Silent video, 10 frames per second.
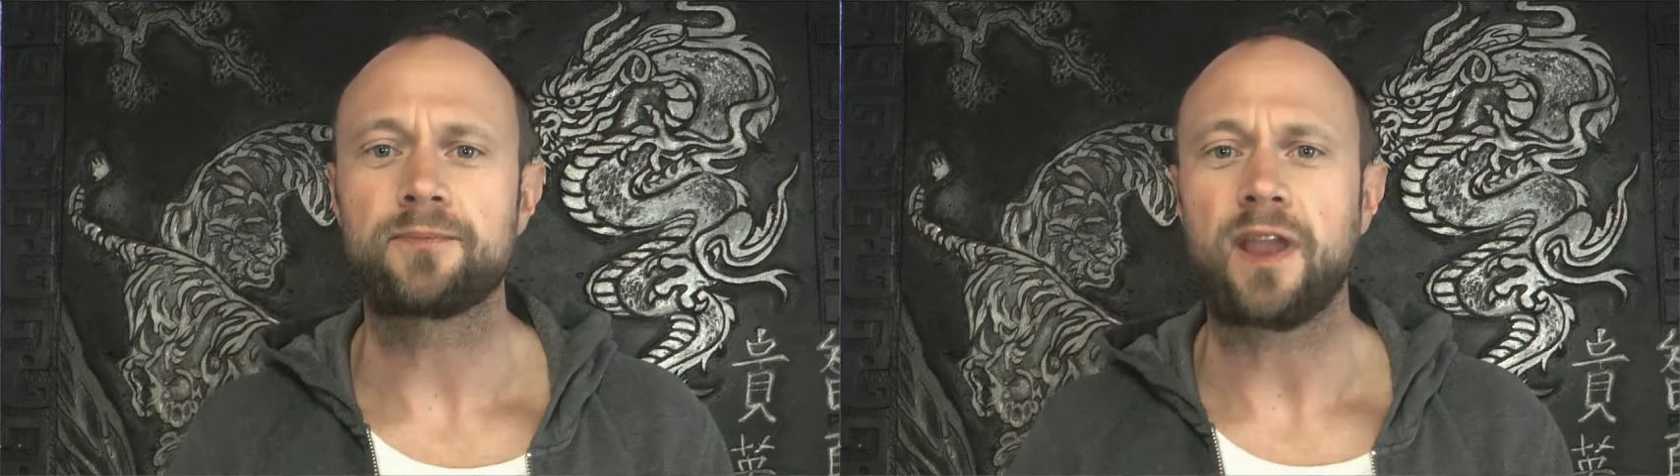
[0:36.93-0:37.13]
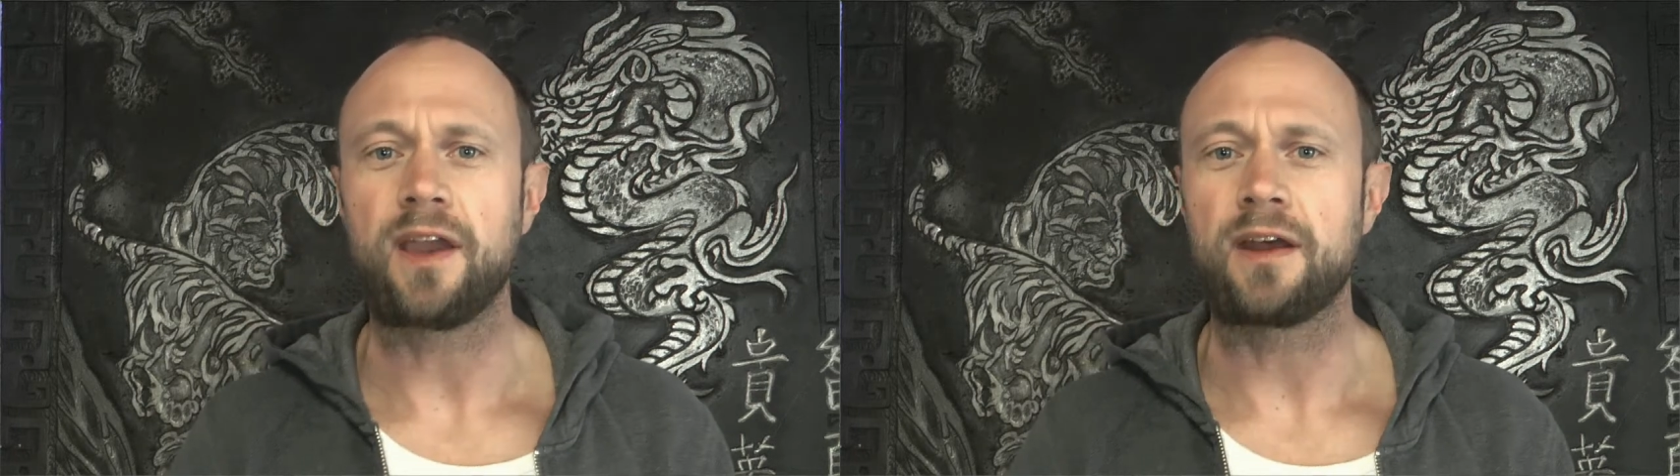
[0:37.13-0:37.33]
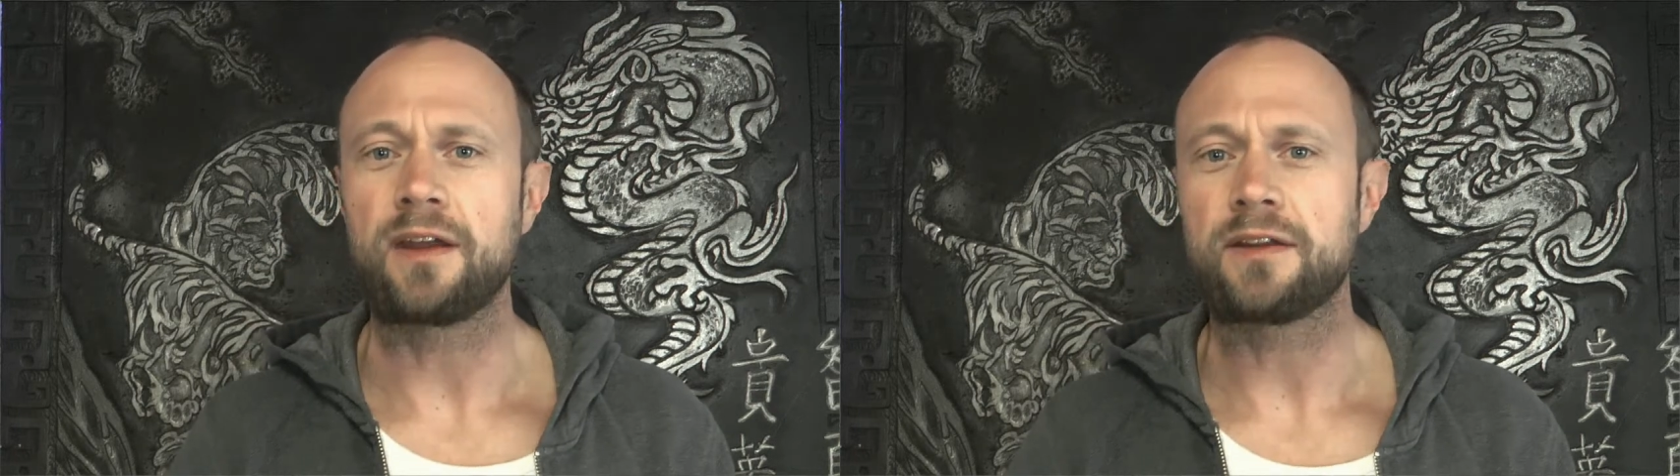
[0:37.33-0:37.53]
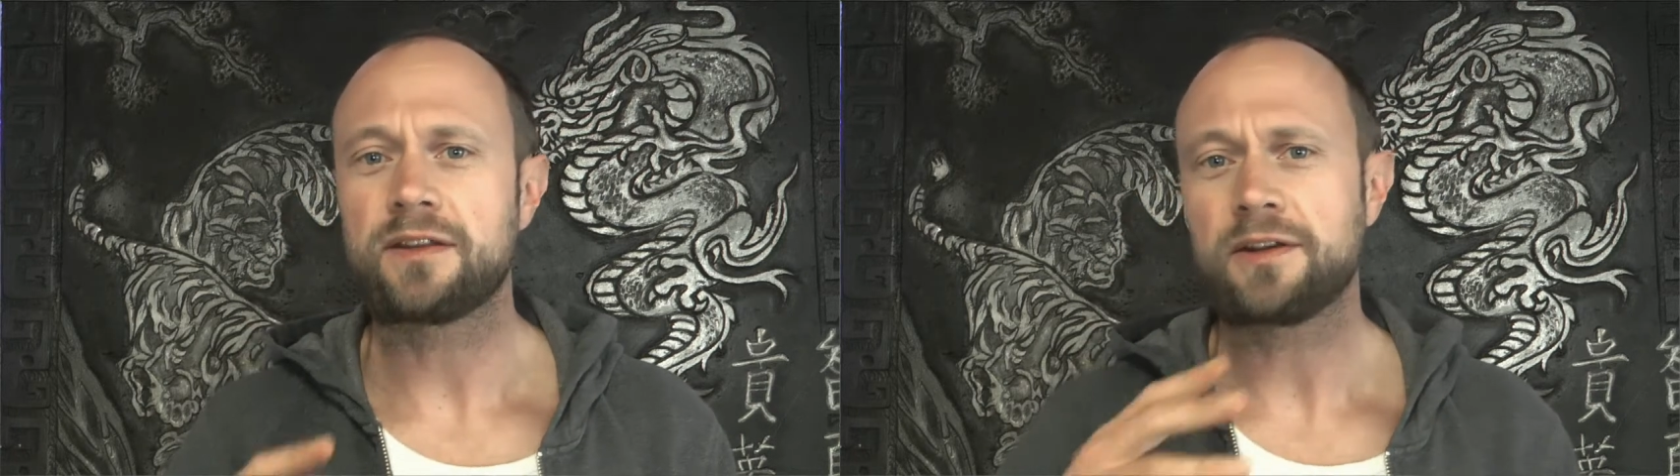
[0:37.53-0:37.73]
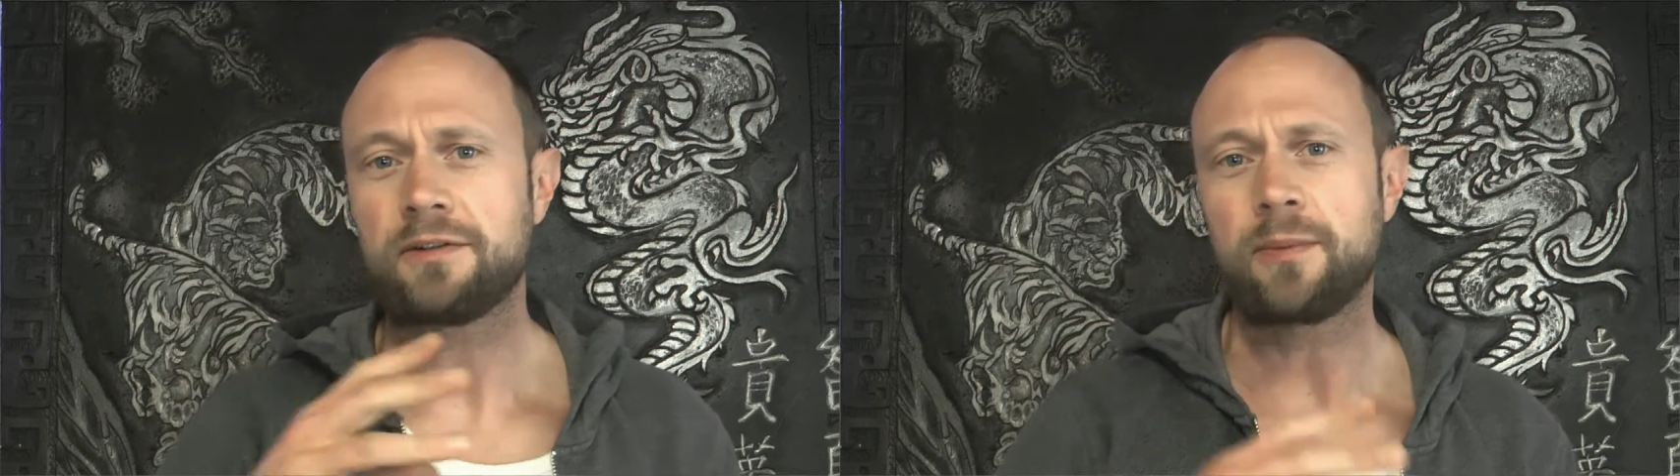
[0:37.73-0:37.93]
and the
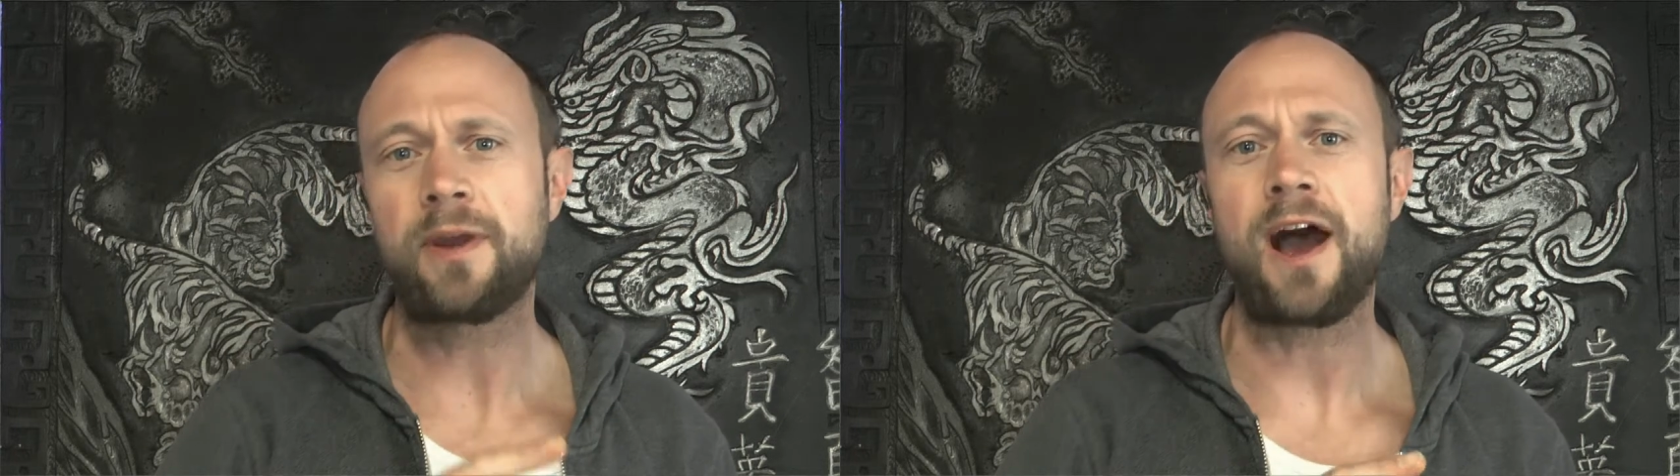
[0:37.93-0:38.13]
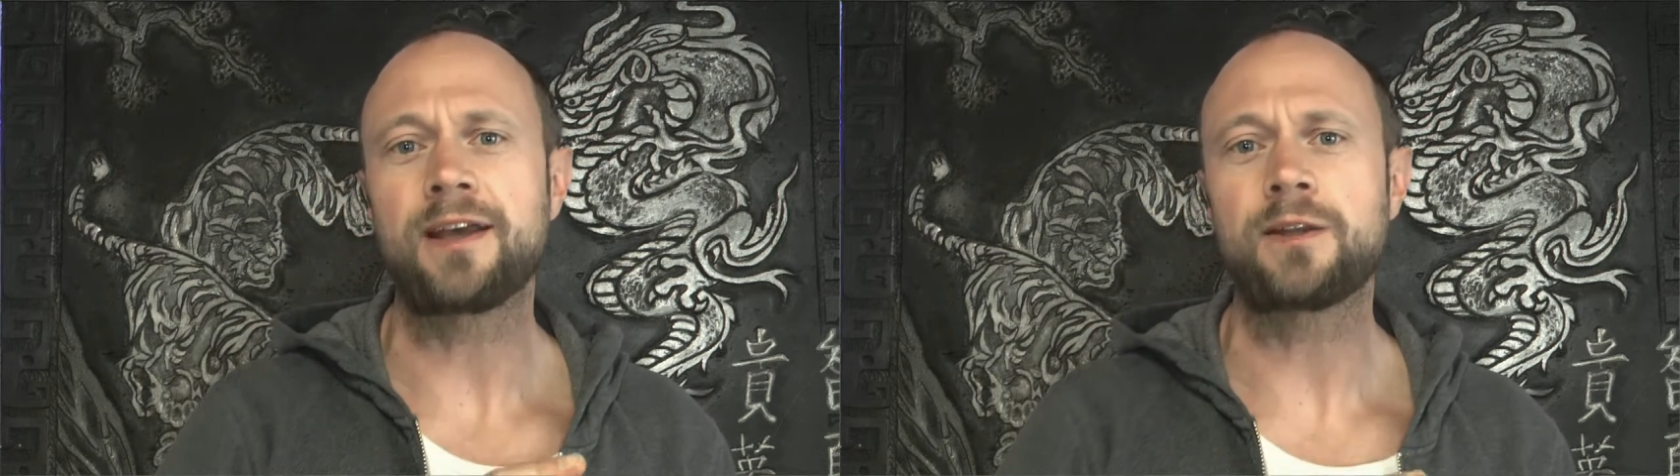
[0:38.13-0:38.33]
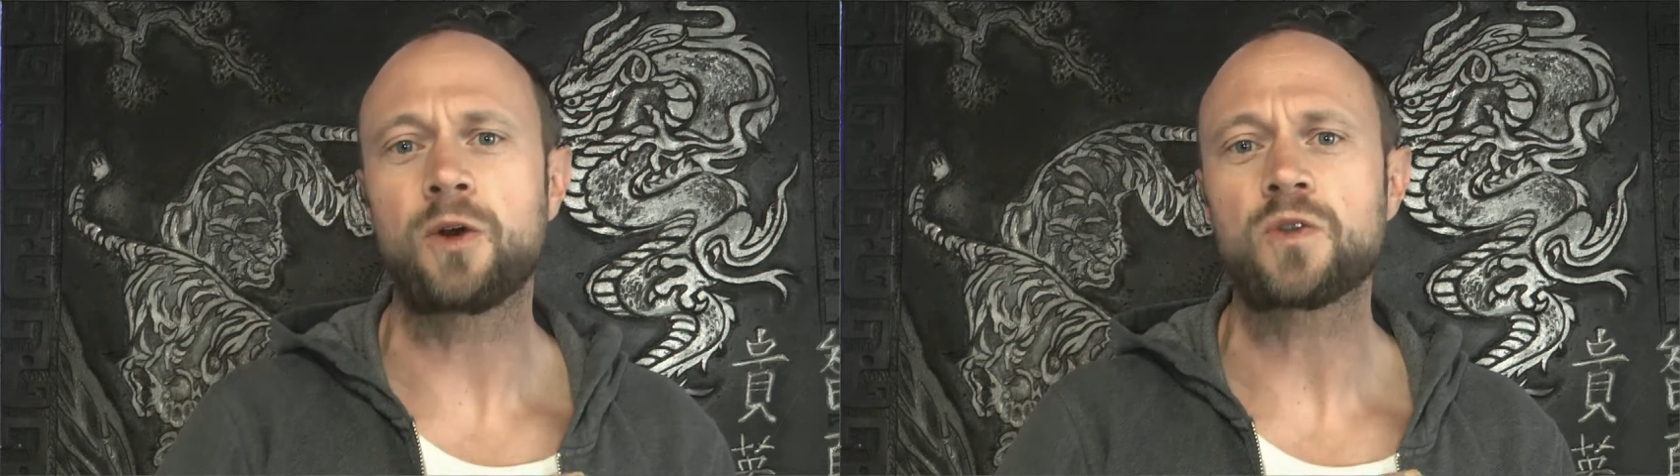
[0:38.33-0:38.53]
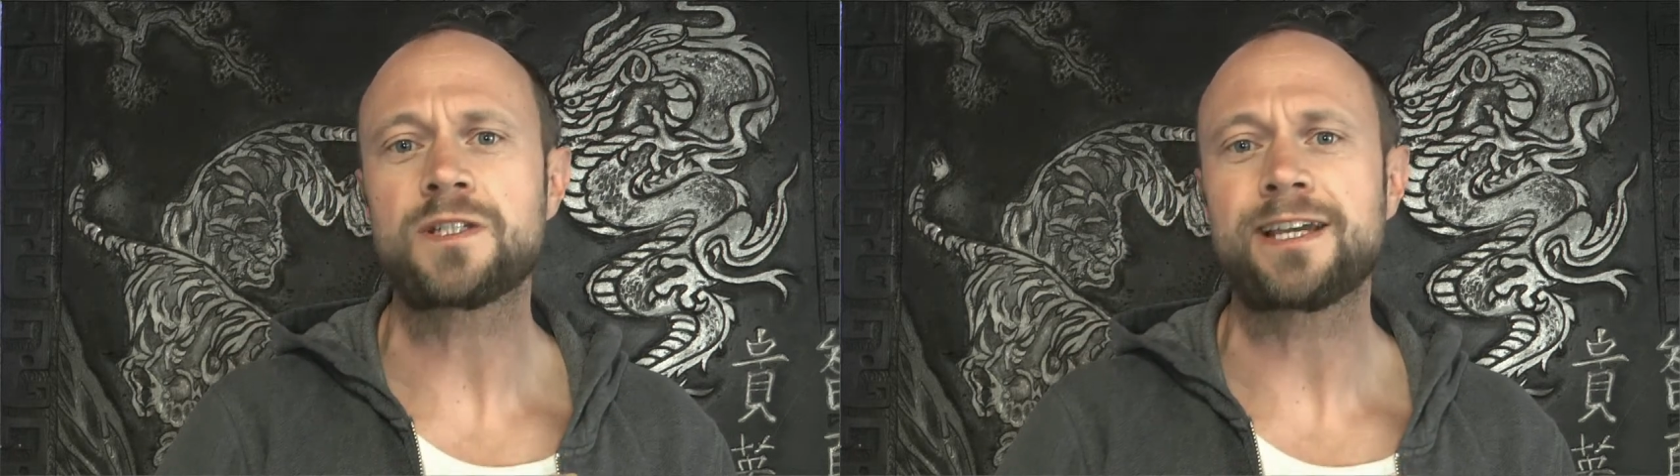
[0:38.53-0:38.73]
theory behind those